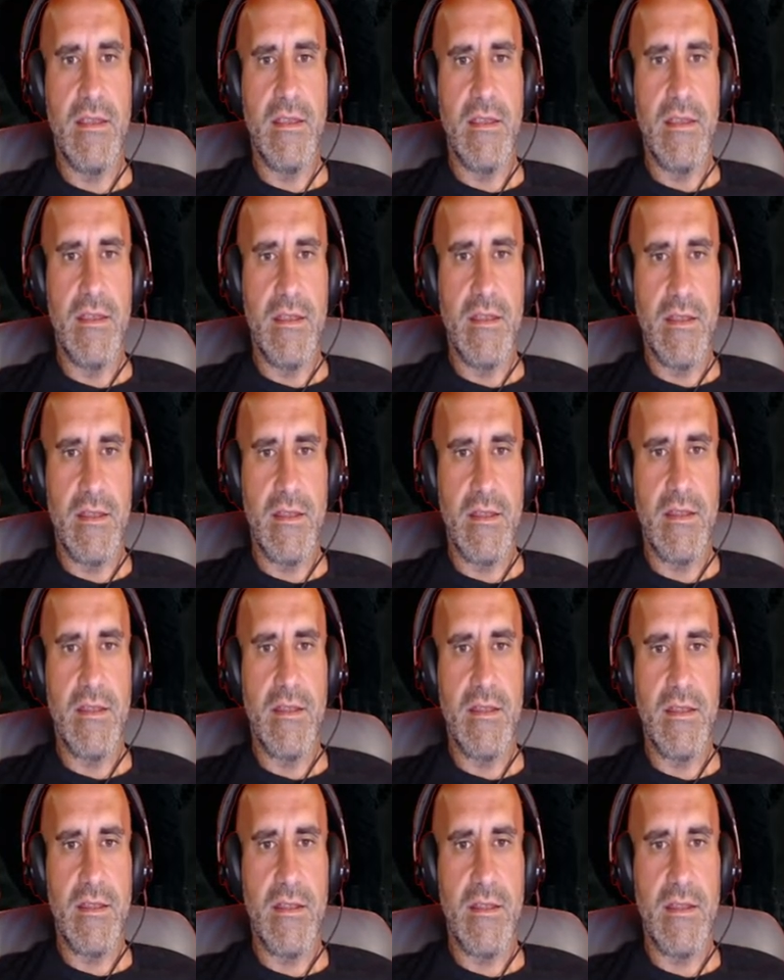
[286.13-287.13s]

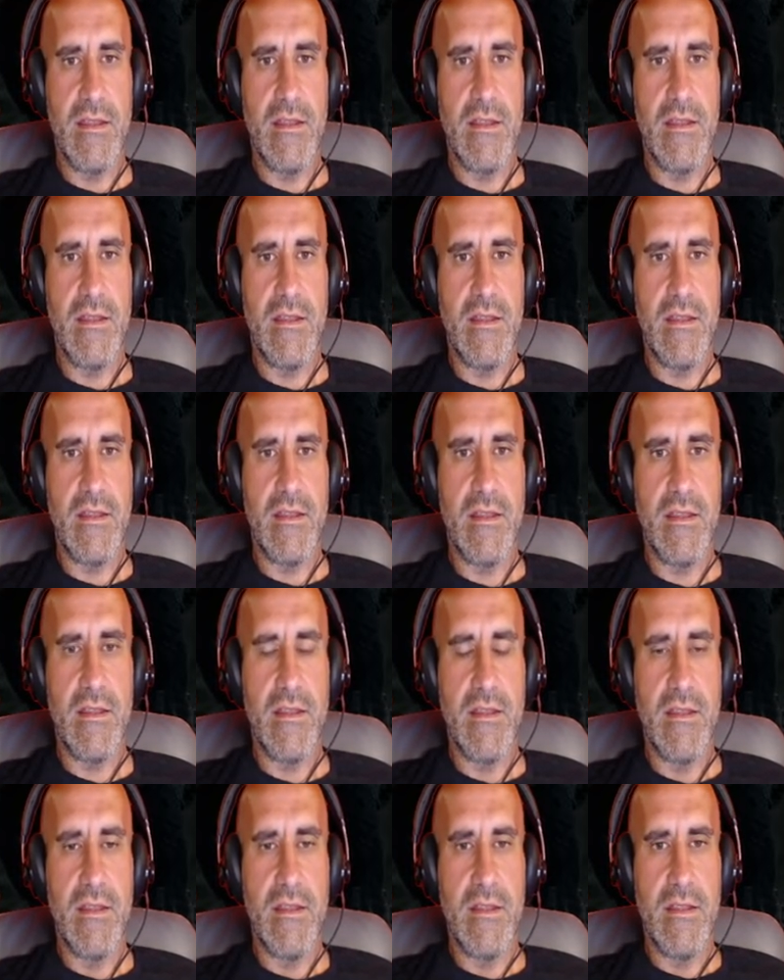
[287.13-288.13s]

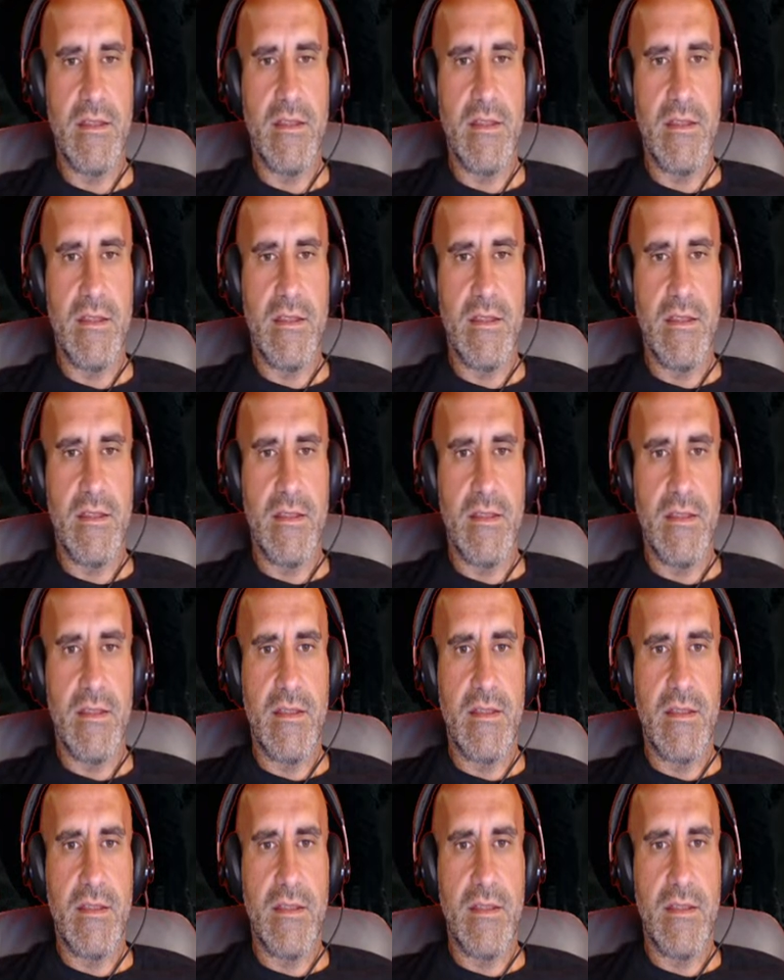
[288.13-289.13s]

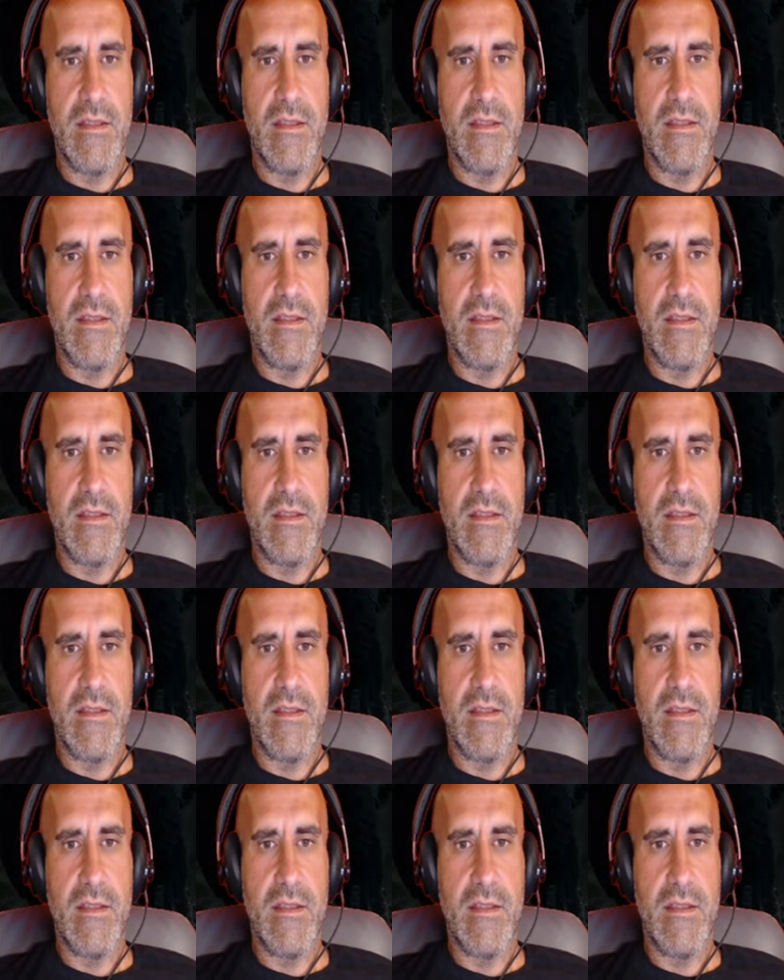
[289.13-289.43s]
[no speech]